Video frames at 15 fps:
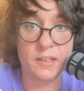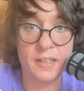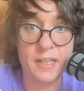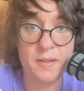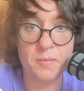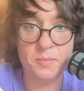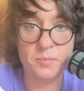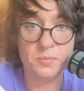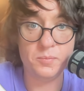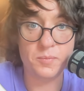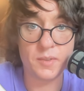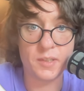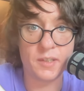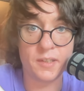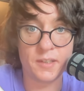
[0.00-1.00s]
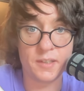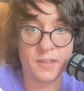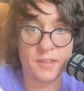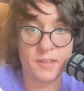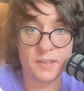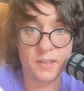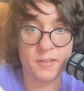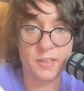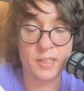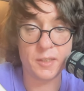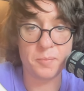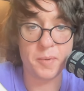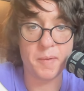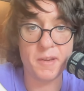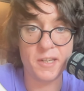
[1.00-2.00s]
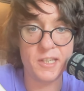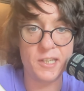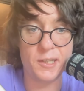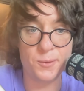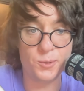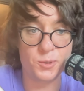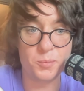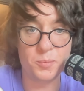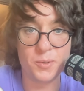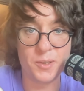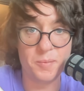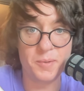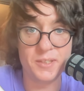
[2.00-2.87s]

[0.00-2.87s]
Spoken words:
Let me, for example, explain better.